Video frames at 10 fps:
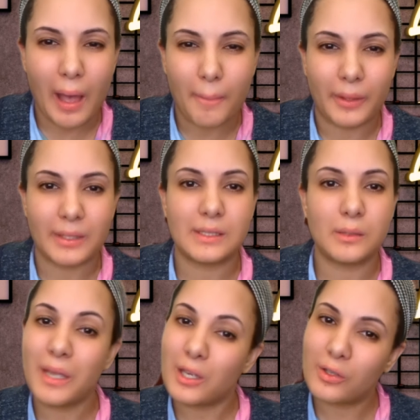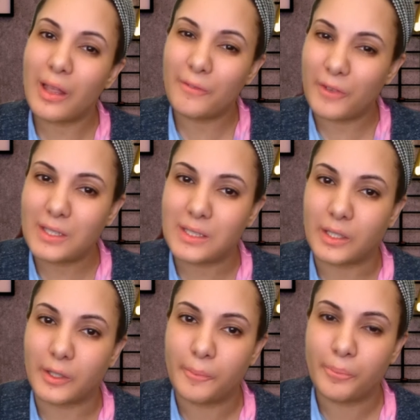applets to make your life
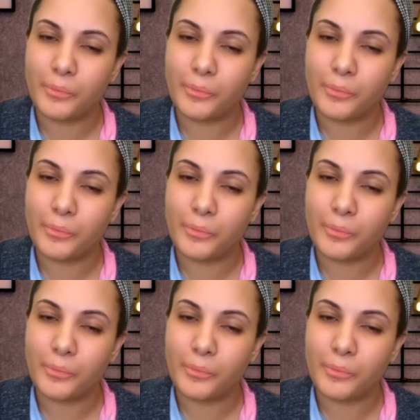easier.